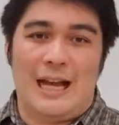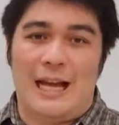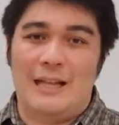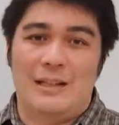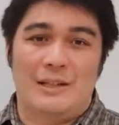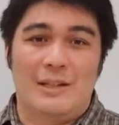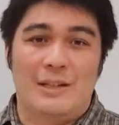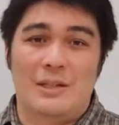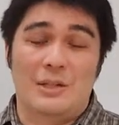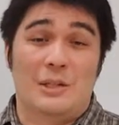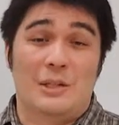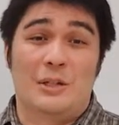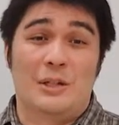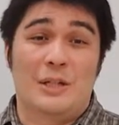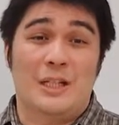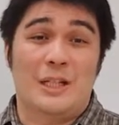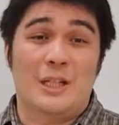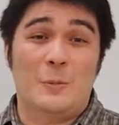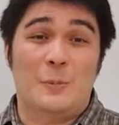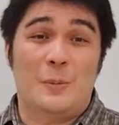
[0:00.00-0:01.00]
I, is a
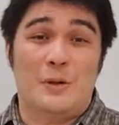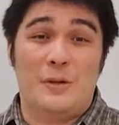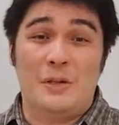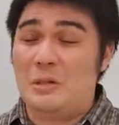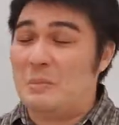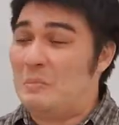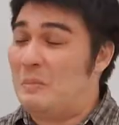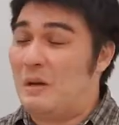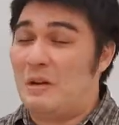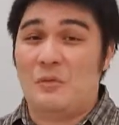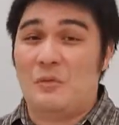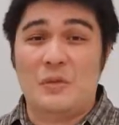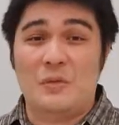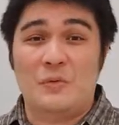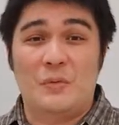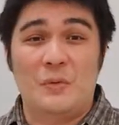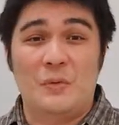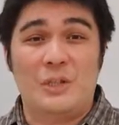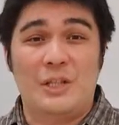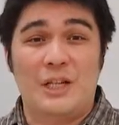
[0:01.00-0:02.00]
learning experience. My
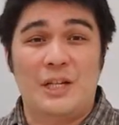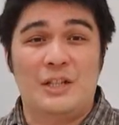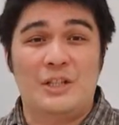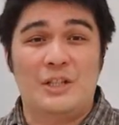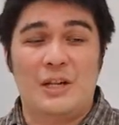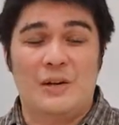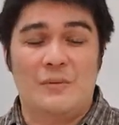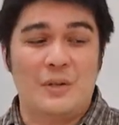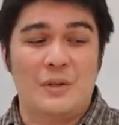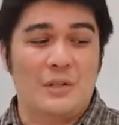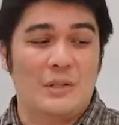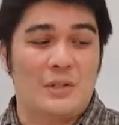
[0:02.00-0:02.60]
first food challenge ever.